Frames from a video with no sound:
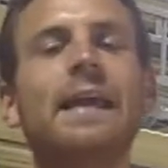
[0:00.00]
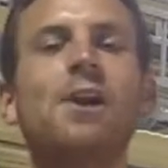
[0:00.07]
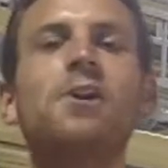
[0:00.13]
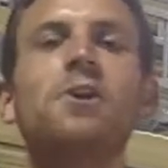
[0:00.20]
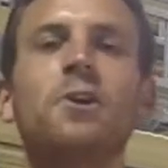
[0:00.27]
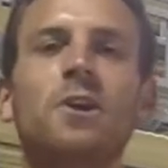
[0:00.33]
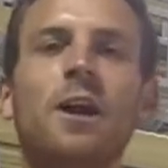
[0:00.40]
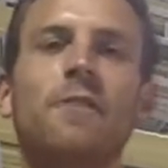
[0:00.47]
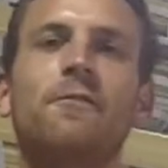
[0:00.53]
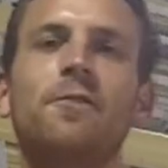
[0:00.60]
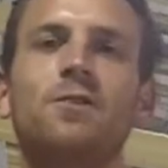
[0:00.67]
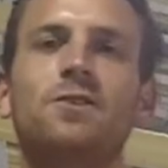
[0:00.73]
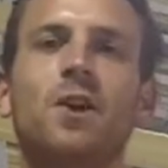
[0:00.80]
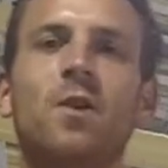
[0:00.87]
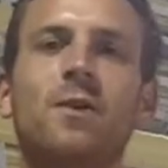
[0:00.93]
Get out of your
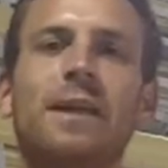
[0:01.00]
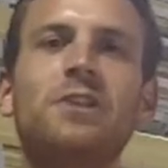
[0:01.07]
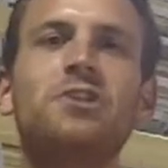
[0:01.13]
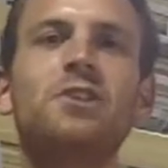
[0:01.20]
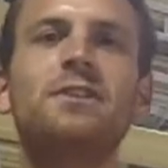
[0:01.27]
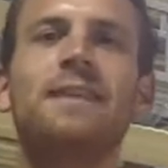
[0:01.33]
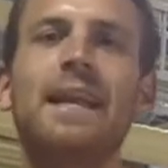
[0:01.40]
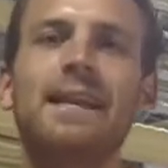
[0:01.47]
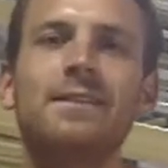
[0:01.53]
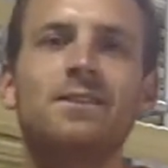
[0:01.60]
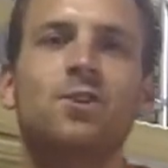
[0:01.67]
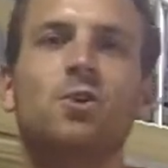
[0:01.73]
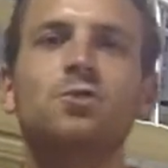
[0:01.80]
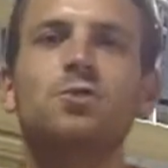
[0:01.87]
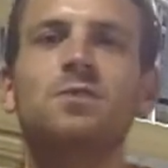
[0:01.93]
comfort zone and just get in
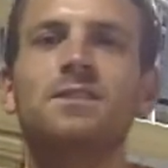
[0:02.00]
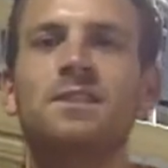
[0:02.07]
social